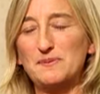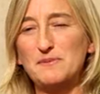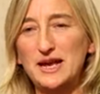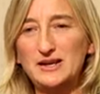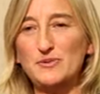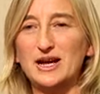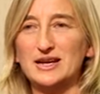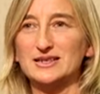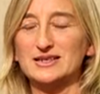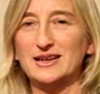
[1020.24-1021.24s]
in many
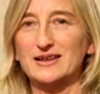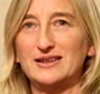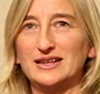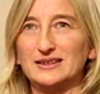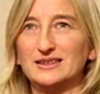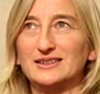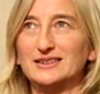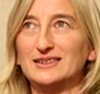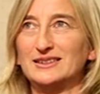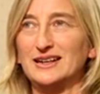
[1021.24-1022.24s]
ways, I think
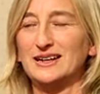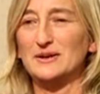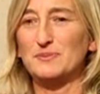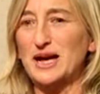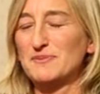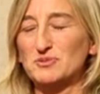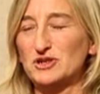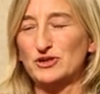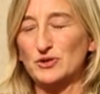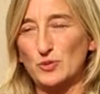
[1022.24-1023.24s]
perhaps we
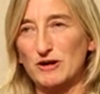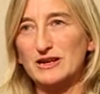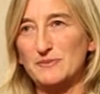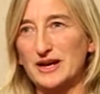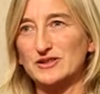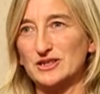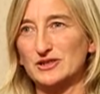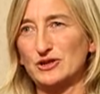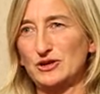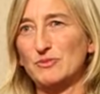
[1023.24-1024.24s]
shouldn't worry about it
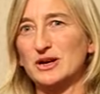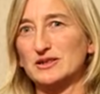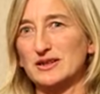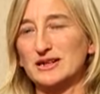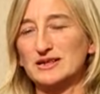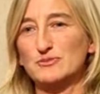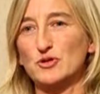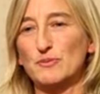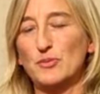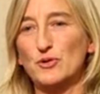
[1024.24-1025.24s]
too much. I think it's
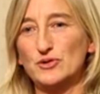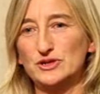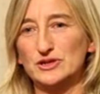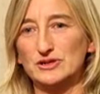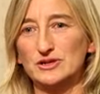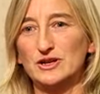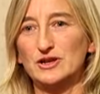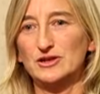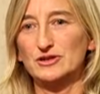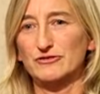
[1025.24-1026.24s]
more important
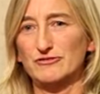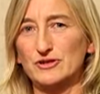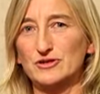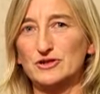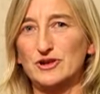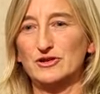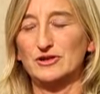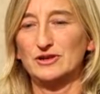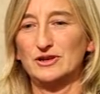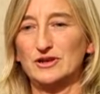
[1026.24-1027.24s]
to focus
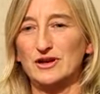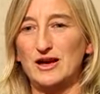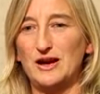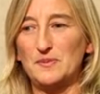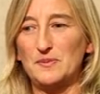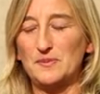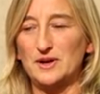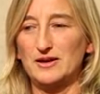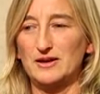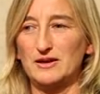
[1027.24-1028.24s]
on
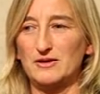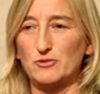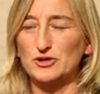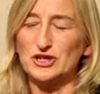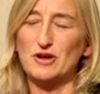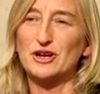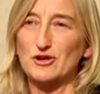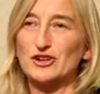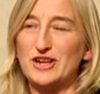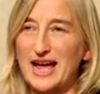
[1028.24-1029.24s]
what's going
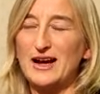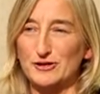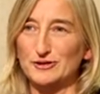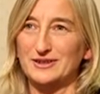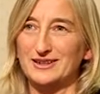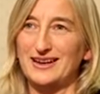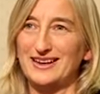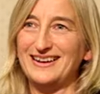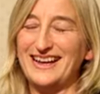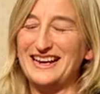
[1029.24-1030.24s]
on now.
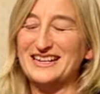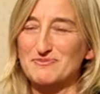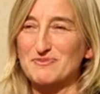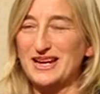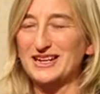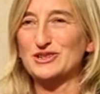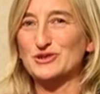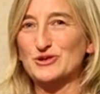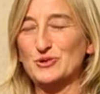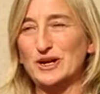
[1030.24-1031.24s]
And that's making
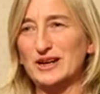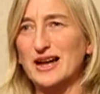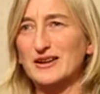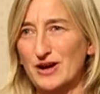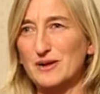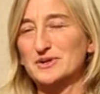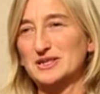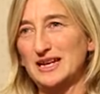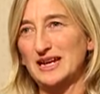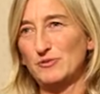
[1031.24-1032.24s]
sure that we're kind of up to
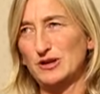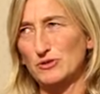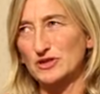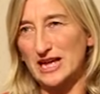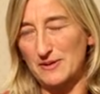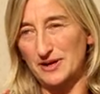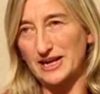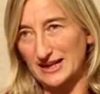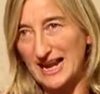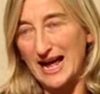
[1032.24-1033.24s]
date with what's
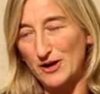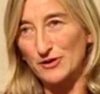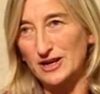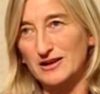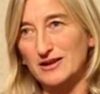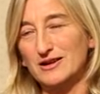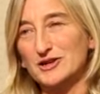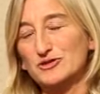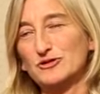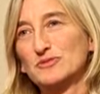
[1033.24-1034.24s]
happening now in our
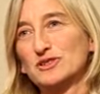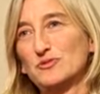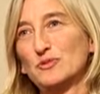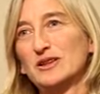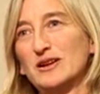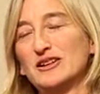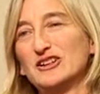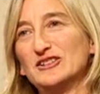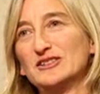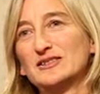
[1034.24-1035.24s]
classrooms and with our
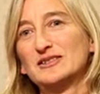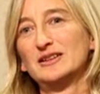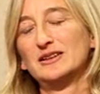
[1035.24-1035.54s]
learners.